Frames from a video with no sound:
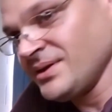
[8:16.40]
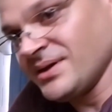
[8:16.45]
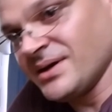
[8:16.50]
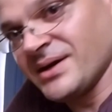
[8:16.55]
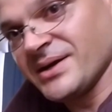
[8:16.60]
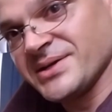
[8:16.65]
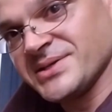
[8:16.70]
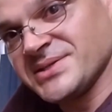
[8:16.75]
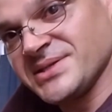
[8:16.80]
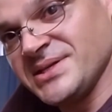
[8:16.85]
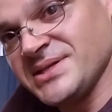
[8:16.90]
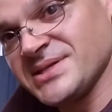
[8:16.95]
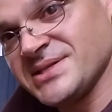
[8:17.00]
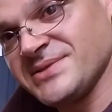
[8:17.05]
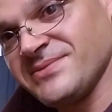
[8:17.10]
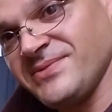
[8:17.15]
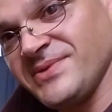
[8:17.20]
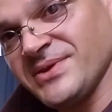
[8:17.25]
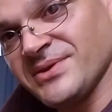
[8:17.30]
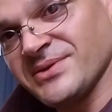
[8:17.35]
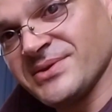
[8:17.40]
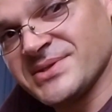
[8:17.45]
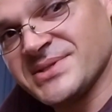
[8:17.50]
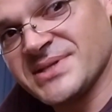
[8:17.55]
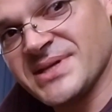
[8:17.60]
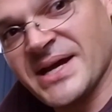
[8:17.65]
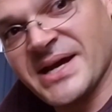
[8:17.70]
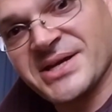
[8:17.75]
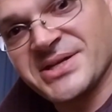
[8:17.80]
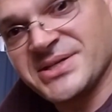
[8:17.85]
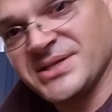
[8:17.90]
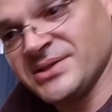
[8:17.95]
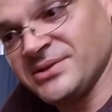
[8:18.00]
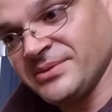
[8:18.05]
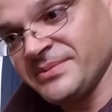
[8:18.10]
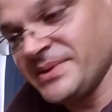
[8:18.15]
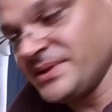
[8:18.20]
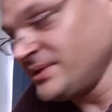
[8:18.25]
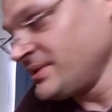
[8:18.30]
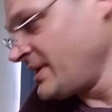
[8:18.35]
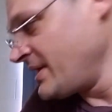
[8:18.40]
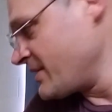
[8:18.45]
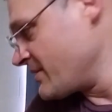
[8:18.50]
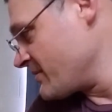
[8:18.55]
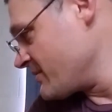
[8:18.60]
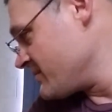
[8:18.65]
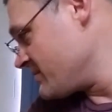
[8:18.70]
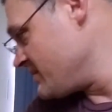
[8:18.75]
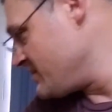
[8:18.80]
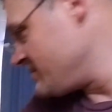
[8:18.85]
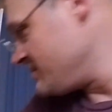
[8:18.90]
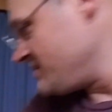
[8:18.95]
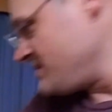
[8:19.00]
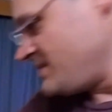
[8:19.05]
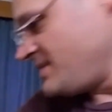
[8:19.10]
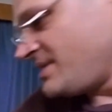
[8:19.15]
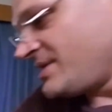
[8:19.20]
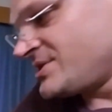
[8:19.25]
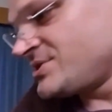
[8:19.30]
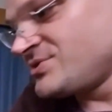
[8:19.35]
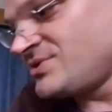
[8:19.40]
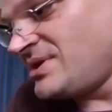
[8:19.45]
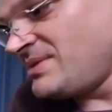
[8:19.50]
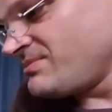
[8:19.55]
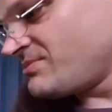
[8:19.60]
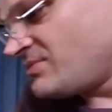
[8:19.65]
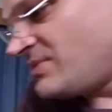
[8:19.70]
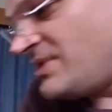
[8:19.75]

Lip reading: honestly this feels actually a little bit lighter than the Extreme